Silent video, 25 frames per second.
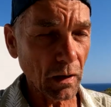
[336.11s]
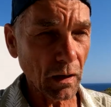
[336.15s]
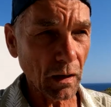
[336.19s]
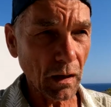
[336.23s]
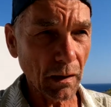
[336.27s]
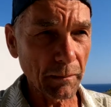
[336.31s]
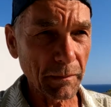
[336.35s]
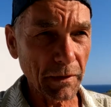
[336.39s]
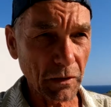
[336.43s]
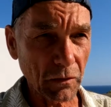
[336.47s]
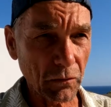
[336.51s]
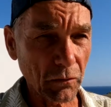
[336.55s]

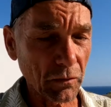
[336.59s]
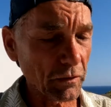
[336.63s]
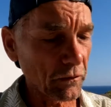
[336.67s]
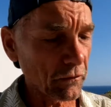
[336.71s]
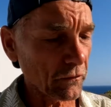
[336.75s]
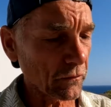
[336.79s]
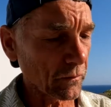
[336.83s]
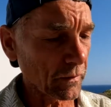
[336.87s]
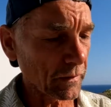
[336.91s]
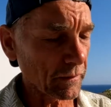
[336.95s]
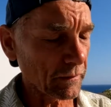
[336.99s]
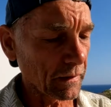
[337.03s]
I'm in
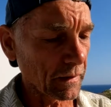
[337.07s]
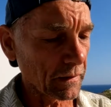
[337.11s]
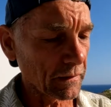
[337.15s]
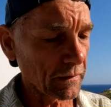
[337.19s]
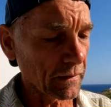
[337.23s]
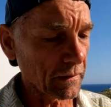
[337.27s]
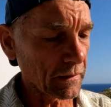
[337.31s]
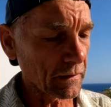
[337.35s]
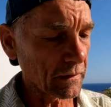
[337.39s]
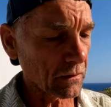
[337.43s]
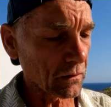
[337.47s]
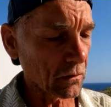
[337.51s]
Greece, so I got
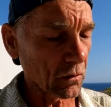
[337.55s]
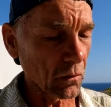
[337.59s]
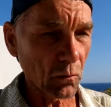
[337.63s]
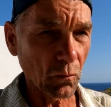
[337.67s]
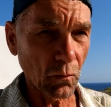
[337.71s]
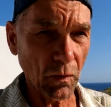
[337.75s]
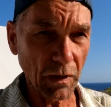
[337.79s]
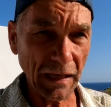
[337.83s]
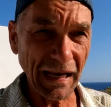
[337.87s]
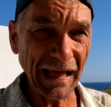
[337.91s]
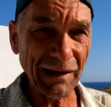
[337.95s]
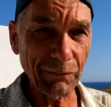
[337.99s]
the
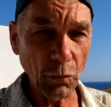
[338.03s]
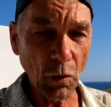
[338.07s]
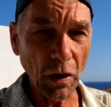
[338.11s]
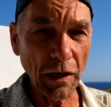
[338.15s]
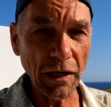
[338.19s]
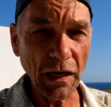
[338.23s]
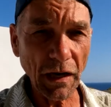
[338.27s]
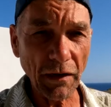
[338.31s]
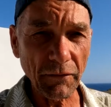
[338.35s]
one